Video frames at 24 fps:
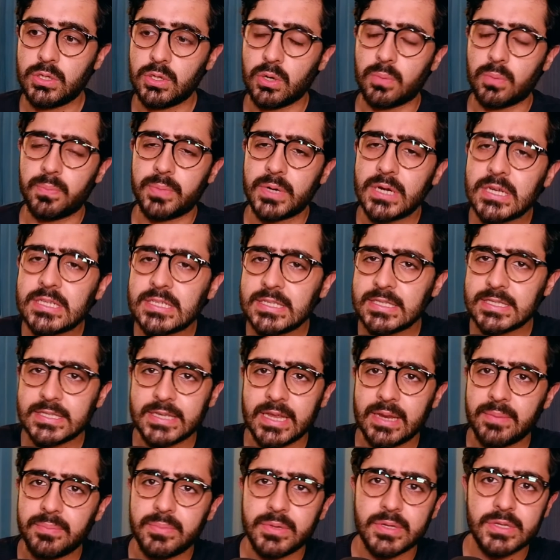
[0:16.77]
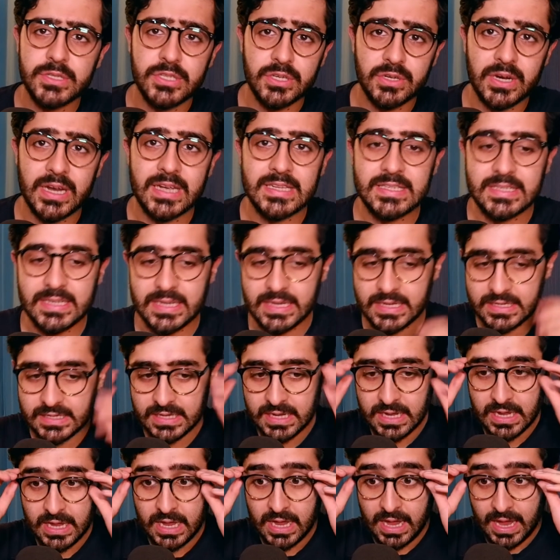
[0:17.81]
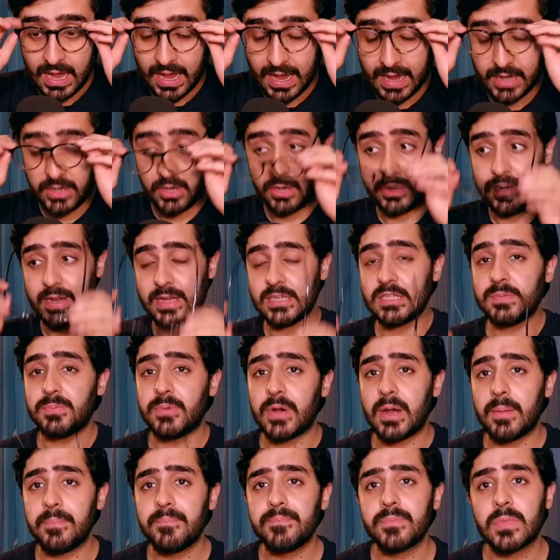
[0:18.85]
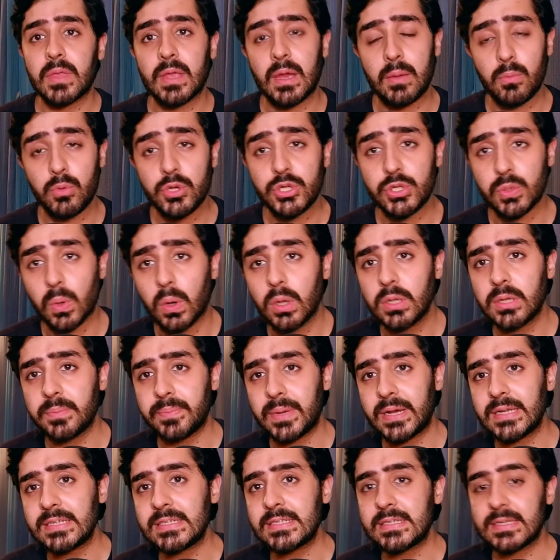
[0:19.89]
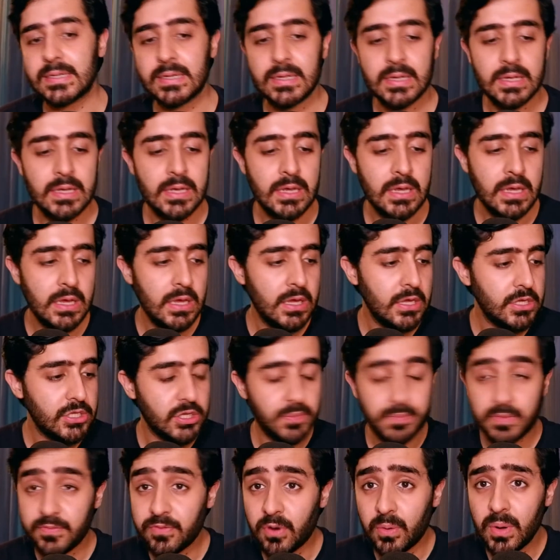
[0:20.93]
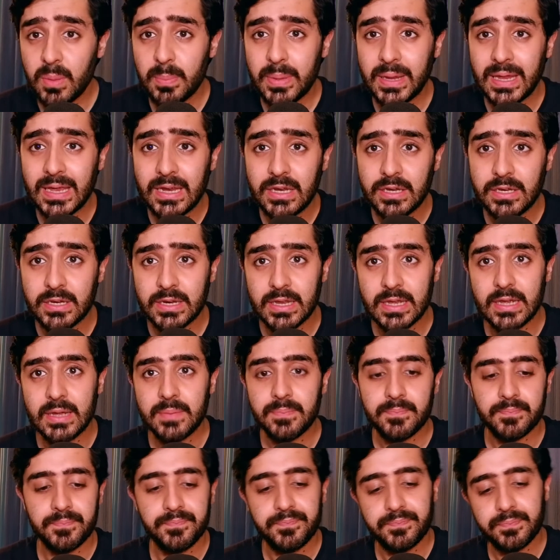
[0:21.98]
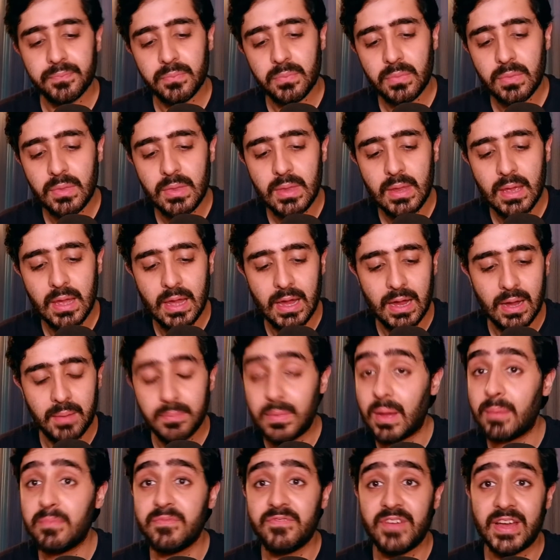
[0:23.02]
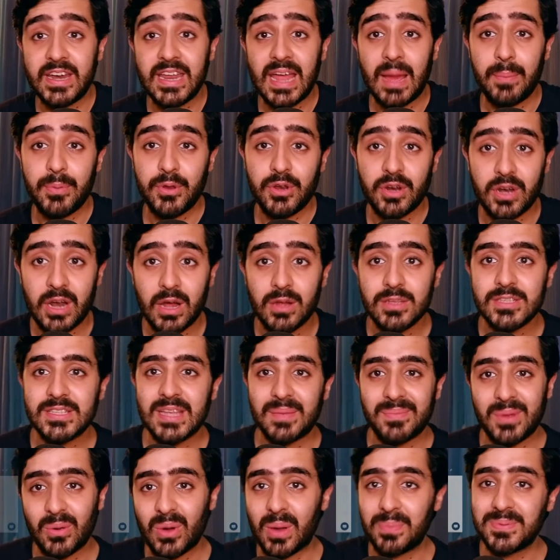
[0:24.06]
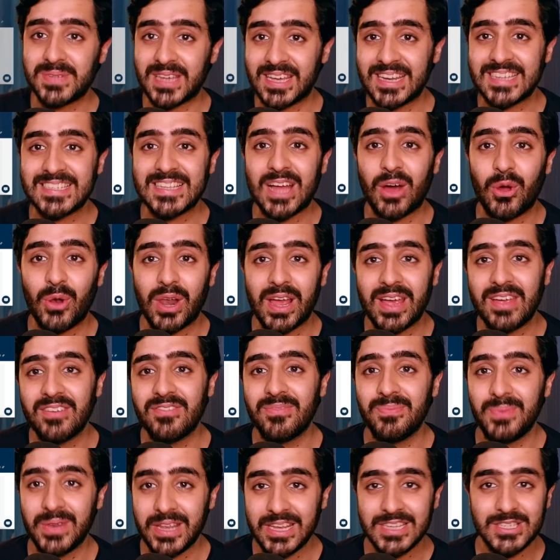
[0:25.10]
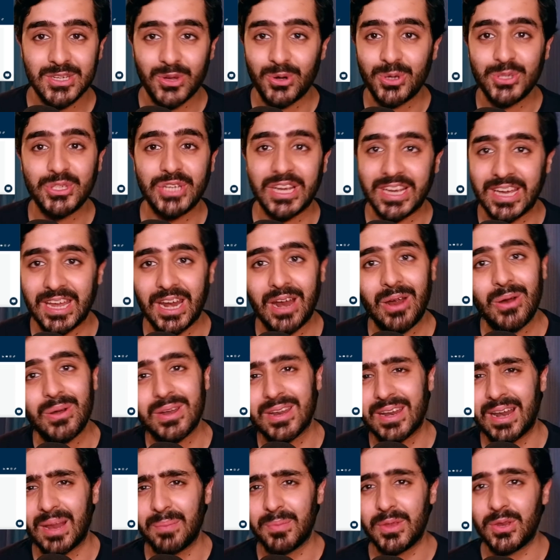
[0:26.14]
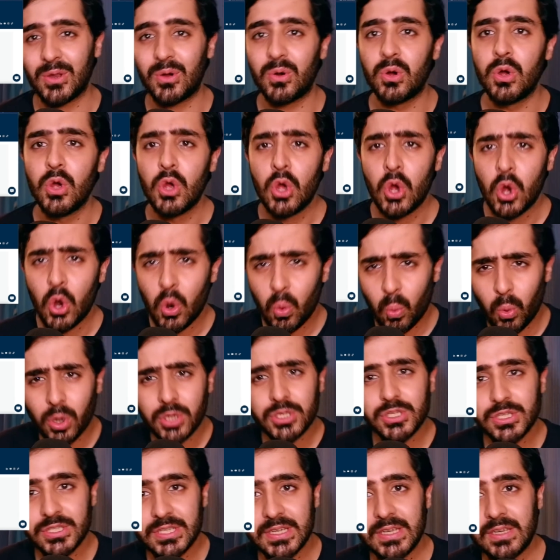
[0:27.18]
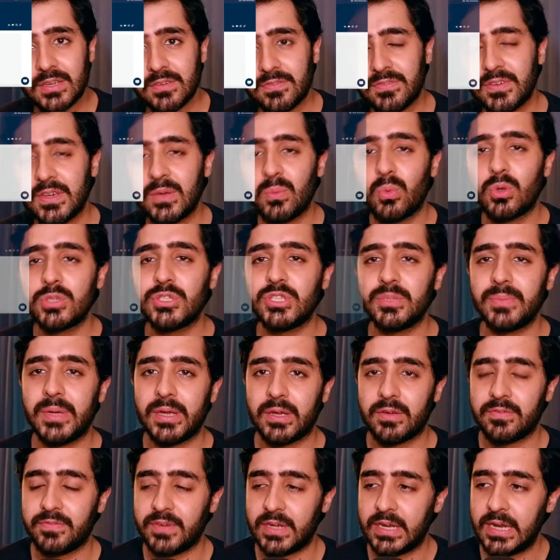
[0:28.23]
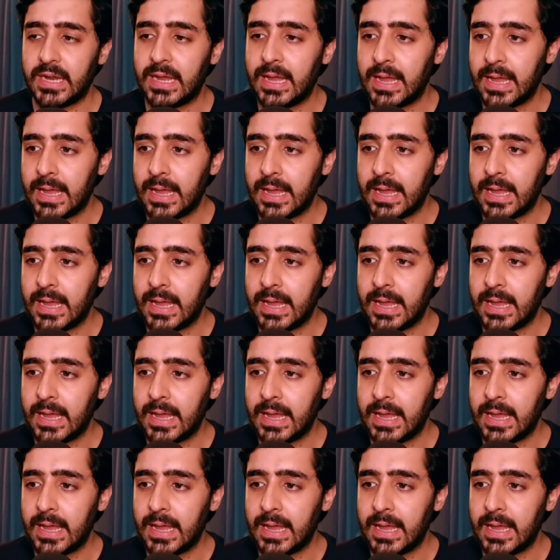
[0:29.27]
your personal statements, your essays and your test prep. I wish you all the best. So before we begin today, I'm very happy to announce that my website is now live. Please go check it out and let me know what you think of it, what you make of it.